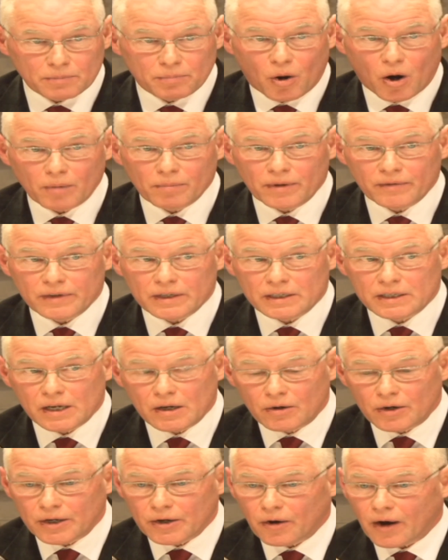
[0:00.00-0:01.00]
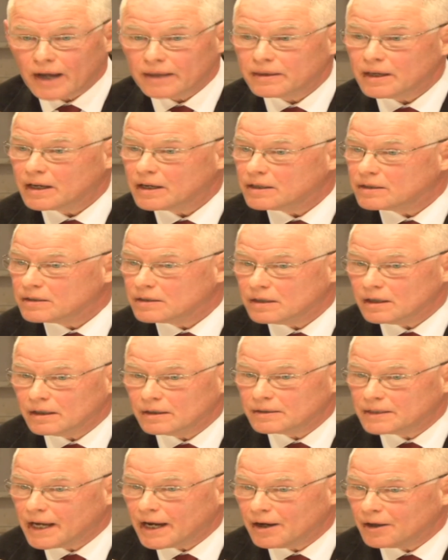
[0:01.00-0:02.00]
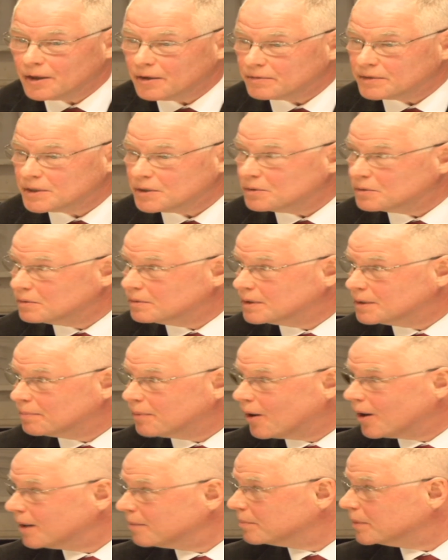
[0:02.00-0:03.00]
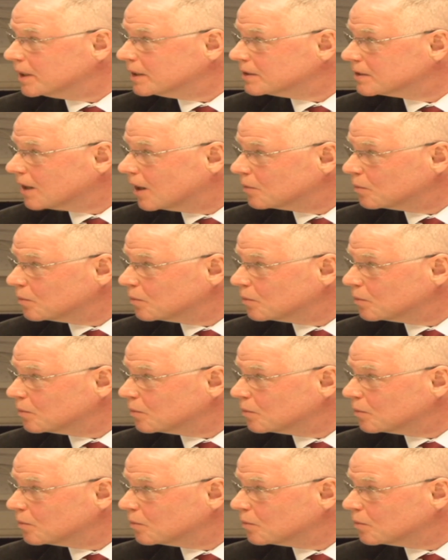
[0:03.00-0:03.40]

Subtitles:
Department of Interior, I think it's the tale of two departments.